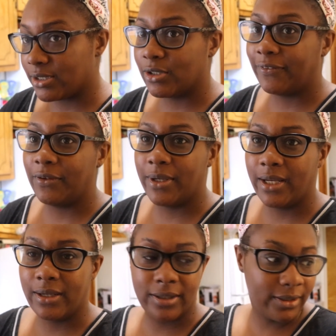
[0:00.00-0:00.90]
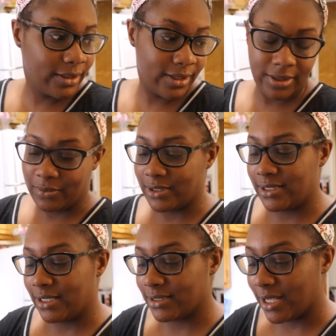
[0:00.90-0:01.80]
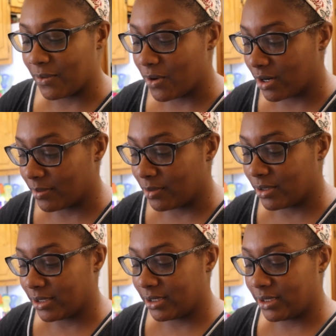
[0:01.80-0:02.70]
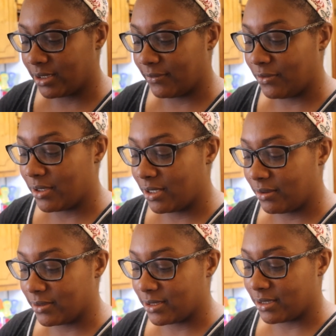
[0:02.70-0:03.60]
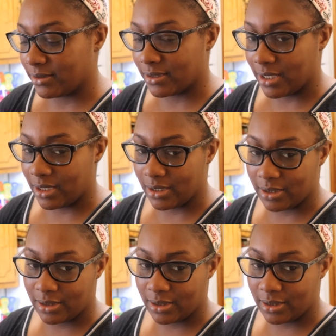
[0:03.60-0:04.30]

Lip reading: So if you hear what sounds like water boiling, if you hear what sounds like